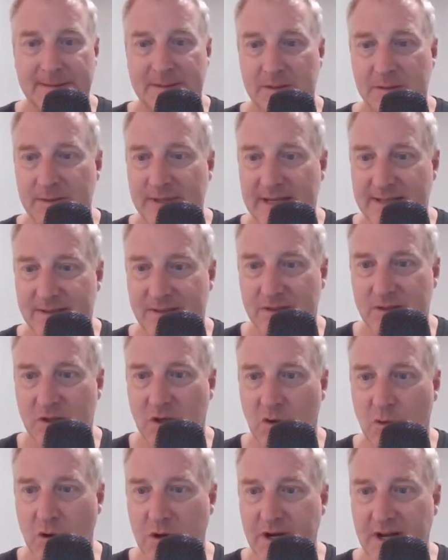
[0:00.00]
So yes,
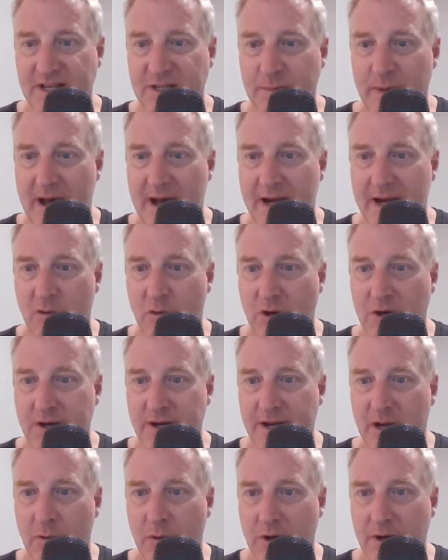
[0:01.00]
QWERTY's back.
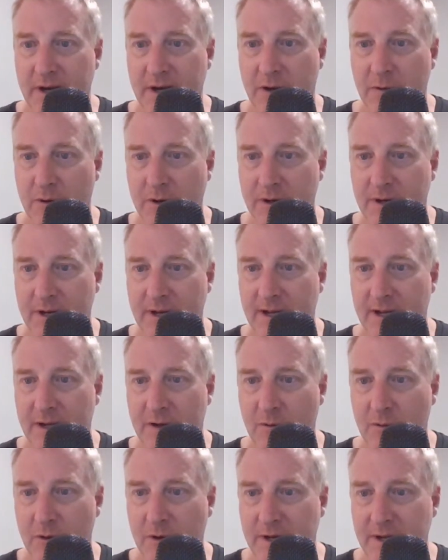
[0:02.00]
QWERTY, QWERTY, QWERTY,
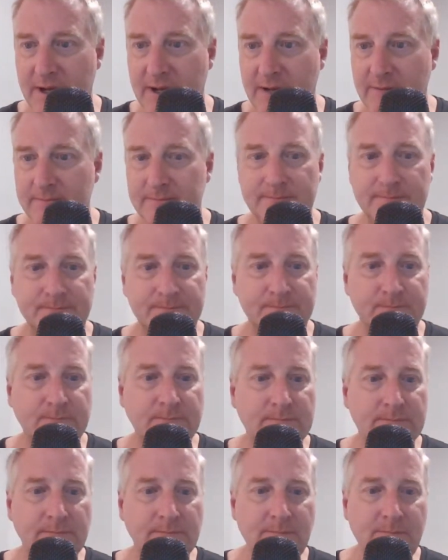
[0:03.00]
QWERTY.
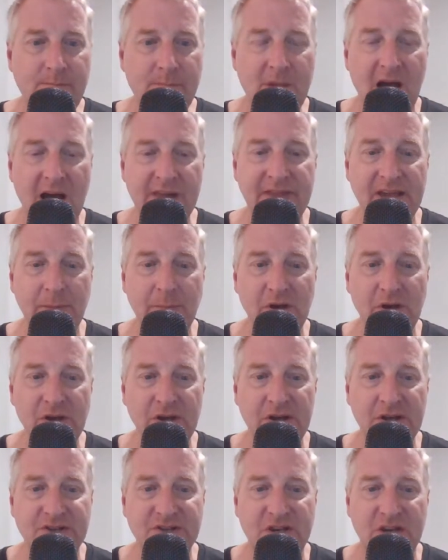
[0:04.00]
I think
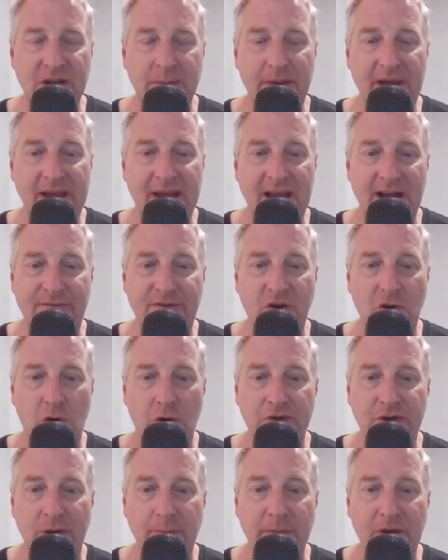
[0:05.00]
million is going to make every
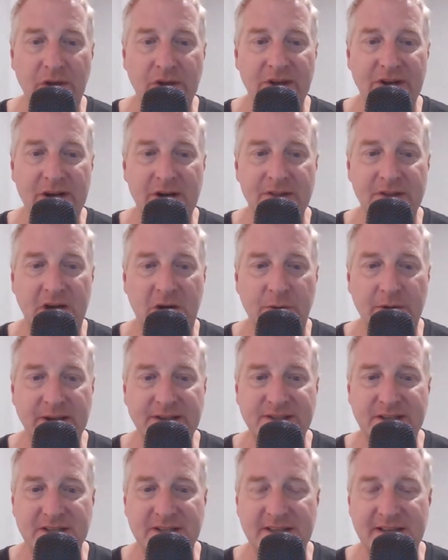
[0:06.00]
holder a millionaire. The
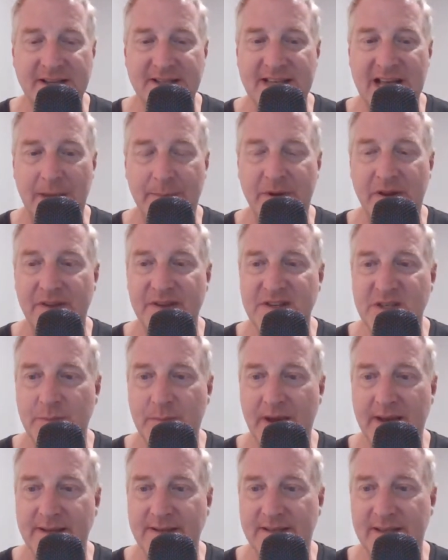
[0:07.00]
craziest things happen in this
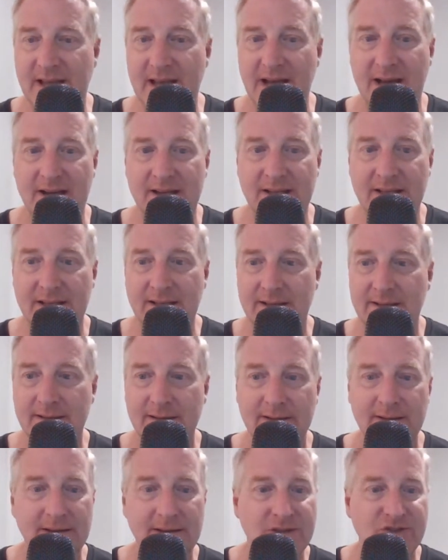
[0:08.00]
space. Yeah,
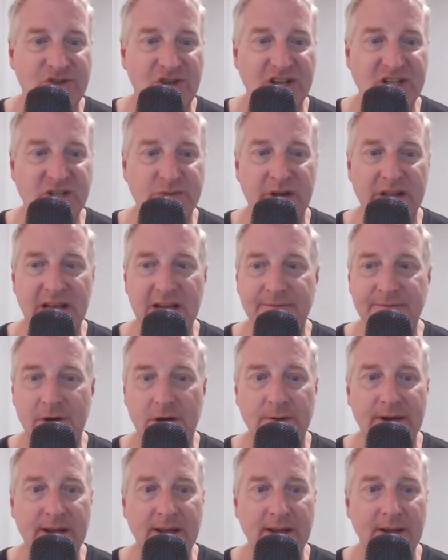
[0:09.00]
changed my life
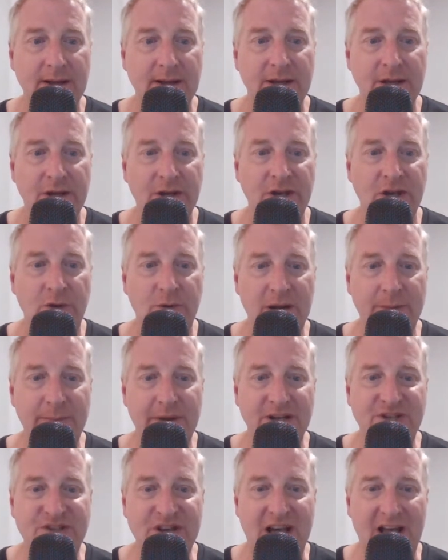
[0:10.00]
already. You read
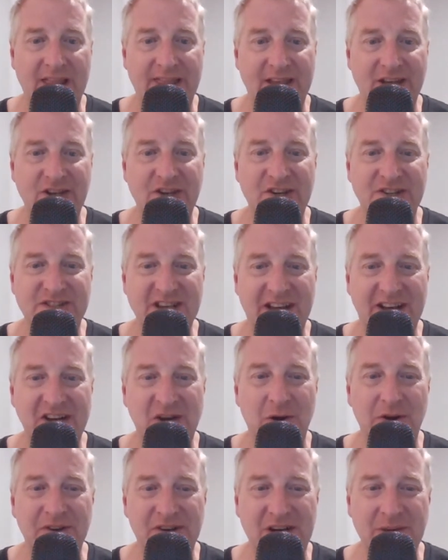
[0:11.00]
my chat, then you decide to
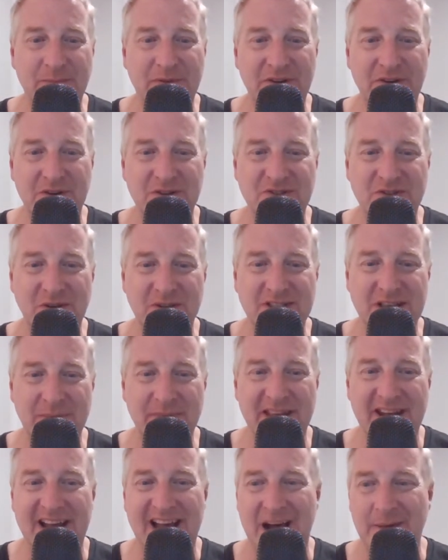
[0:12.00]
go on your computer and saw
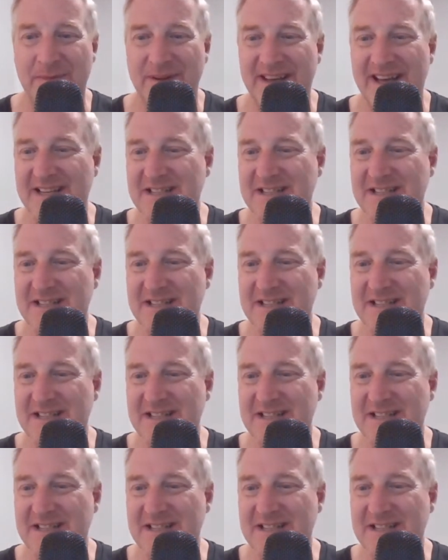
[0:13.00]
something that happened.